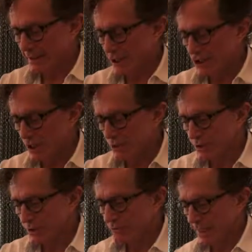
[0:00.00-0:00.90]
out and I show
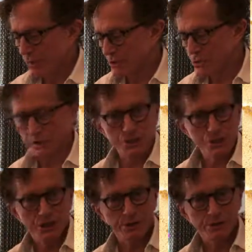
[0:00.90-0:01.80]
you, I'm also going to
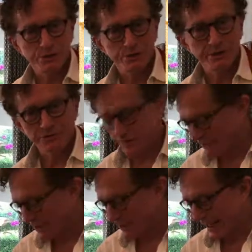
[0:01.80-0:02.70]
show you two
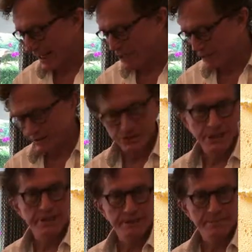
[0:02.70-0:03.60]
different
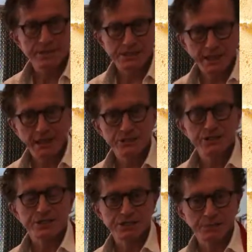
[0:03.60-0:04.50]
variations besides
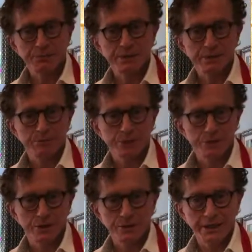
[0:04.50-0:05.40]
just simply the
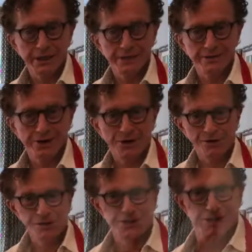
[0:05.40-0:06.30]
provolone and the hard